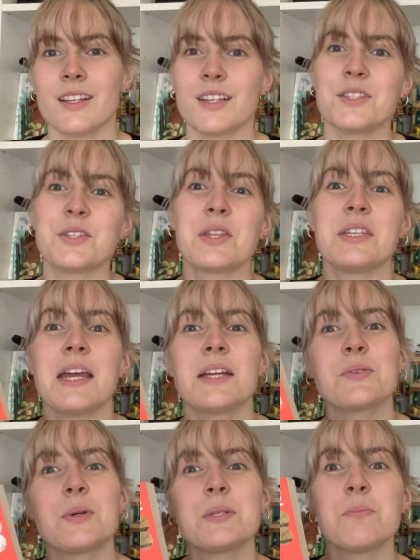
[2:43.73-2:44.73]
So the
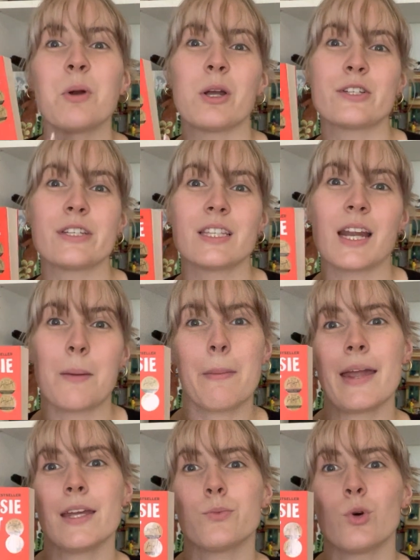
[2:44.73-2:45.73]
next recent purchase that I
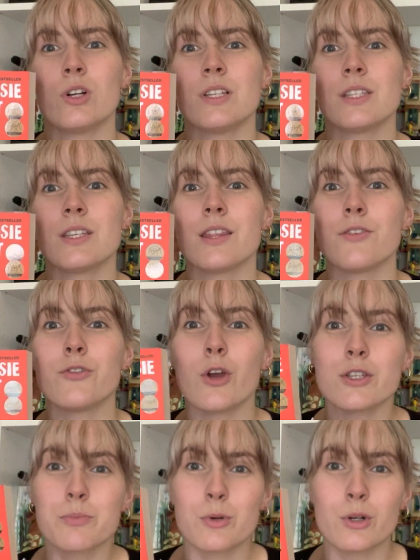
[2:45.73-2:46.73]
made was the
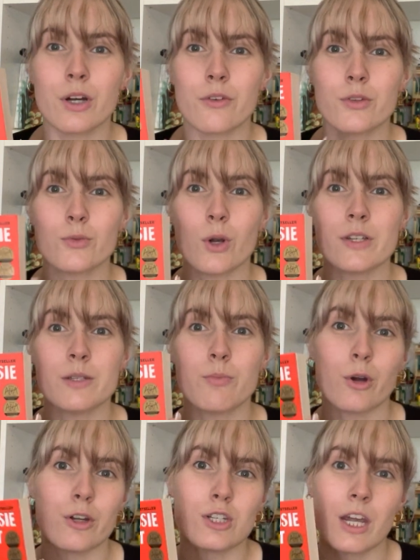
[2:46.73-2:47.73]
first book of the Rosie
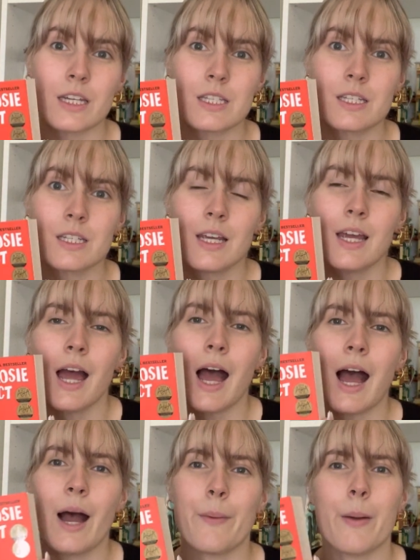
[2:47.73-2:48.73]
Project.
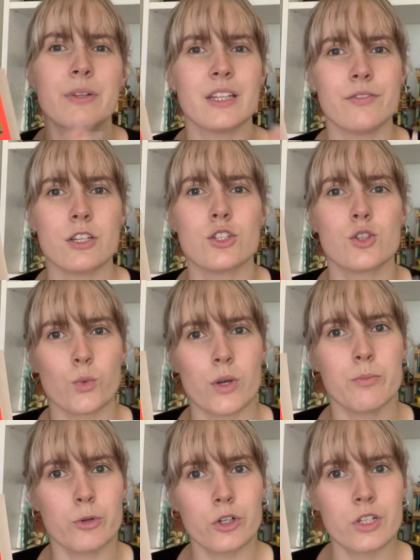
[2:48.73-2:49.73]
I believe there's 3
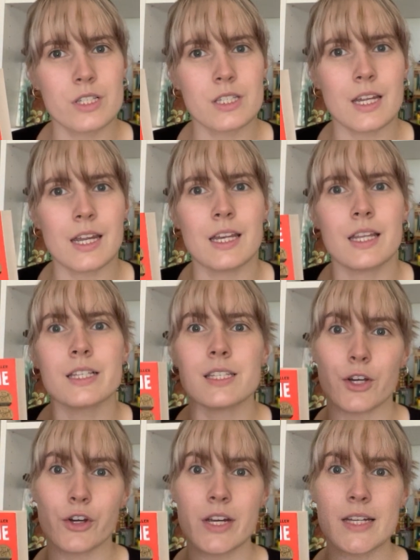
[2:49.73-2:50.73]
books in the
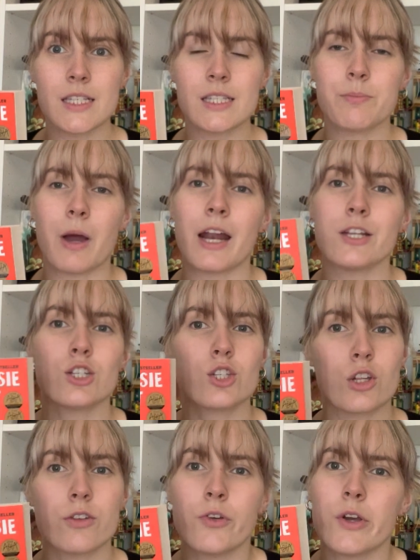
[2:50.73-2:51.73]
series, but I just
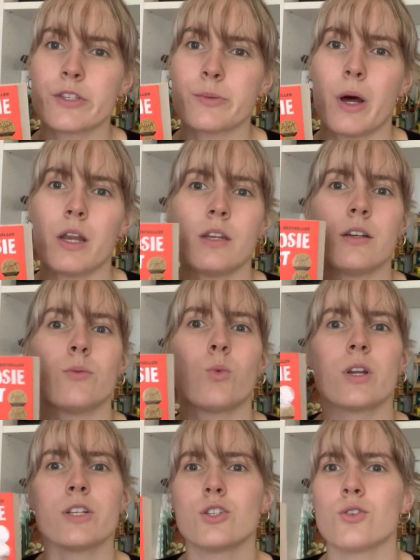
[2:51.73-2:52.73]
got the first one,
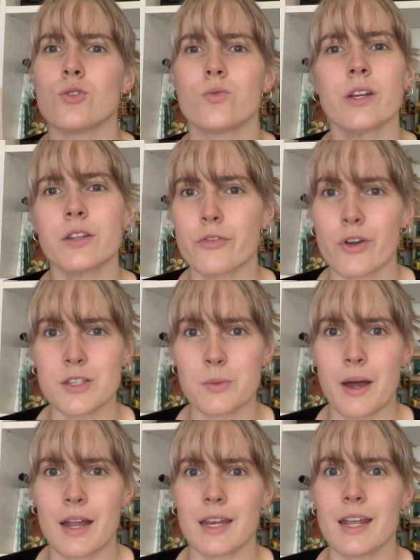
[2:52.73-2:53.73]
wanted to read the first
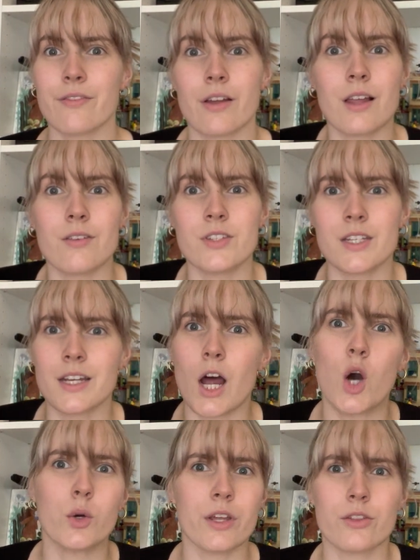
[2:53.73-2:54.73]
one. If I loved it,
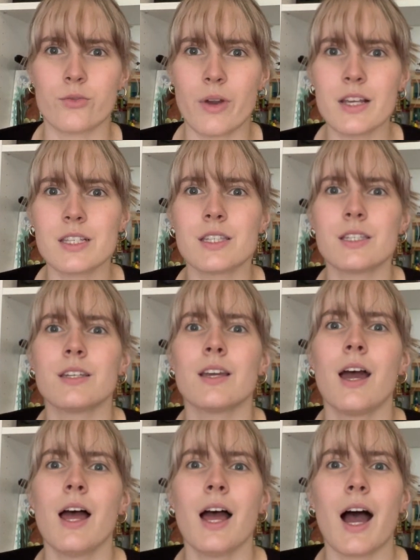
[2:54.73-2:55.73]
I'll get the rest.
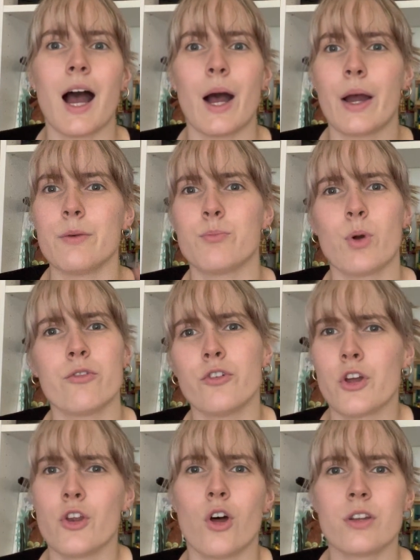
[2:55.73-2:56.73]
I
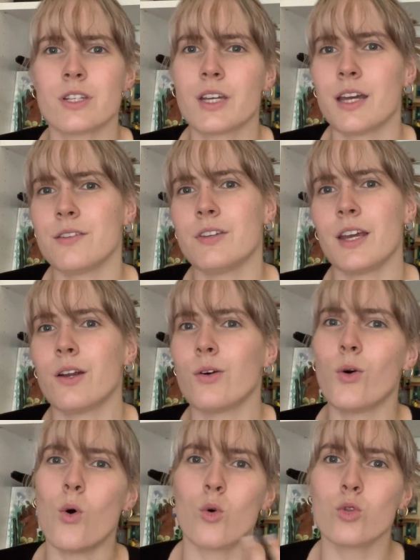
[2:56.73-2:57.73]
prefer not to kind of get
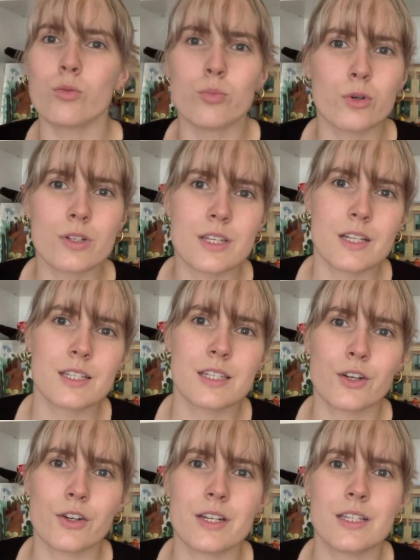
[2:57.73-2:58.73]
all the books in the
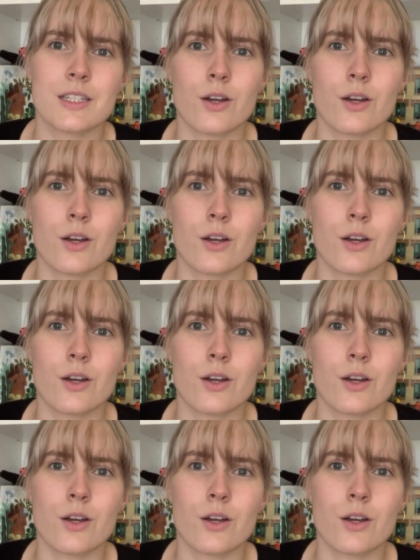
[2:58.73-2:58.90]
series.